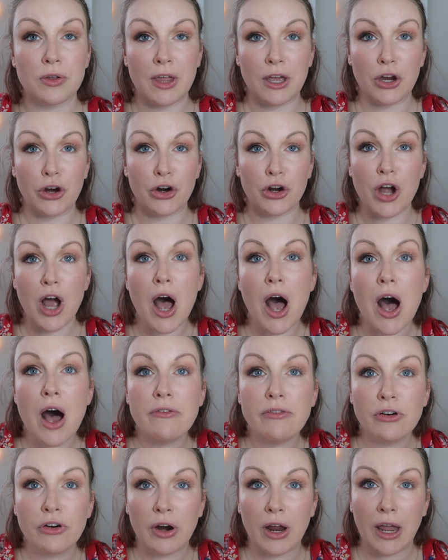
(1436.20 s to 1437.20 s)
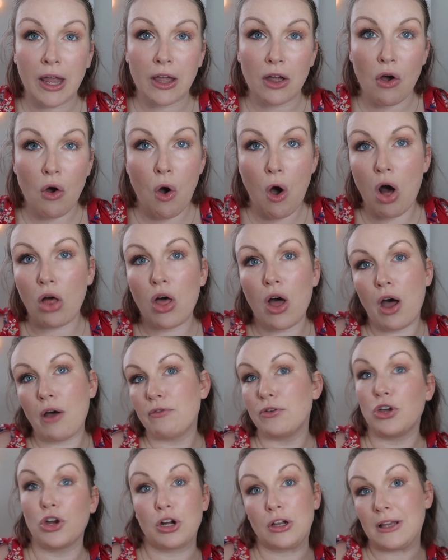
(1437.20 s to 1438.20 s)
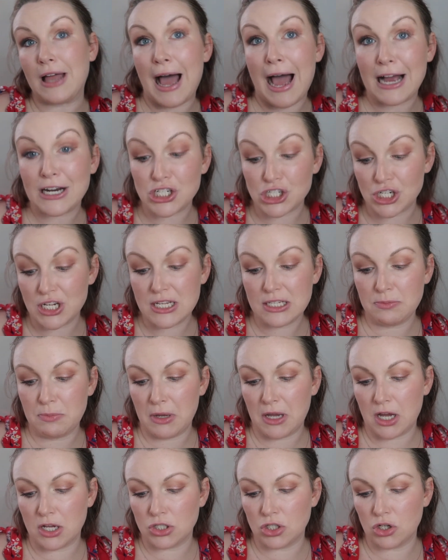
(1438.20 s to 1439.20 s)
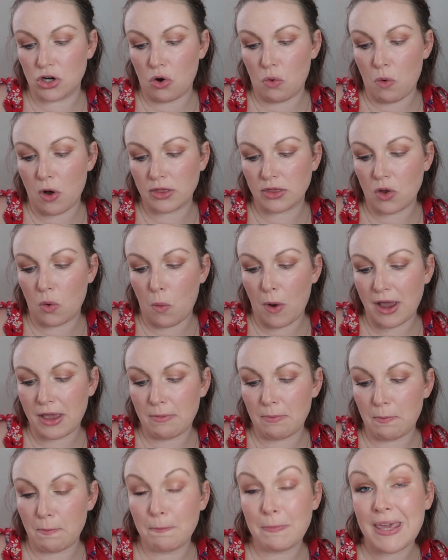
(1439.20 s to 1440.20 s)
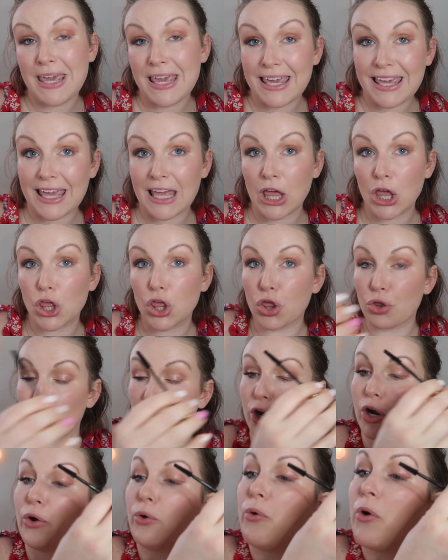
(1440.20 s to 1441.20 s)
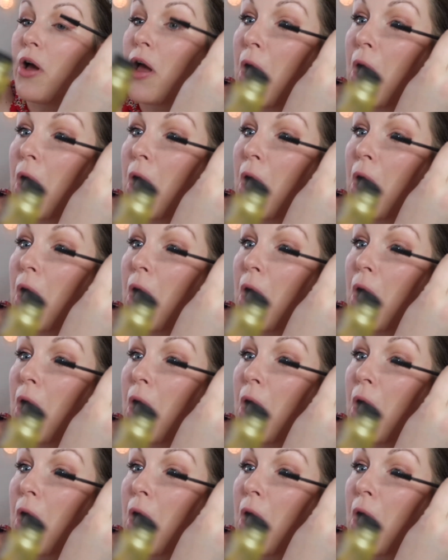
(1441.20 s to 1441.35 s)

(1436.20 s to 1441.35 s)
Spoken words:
that you're covering all of your lashes because you don't want the white peeking through.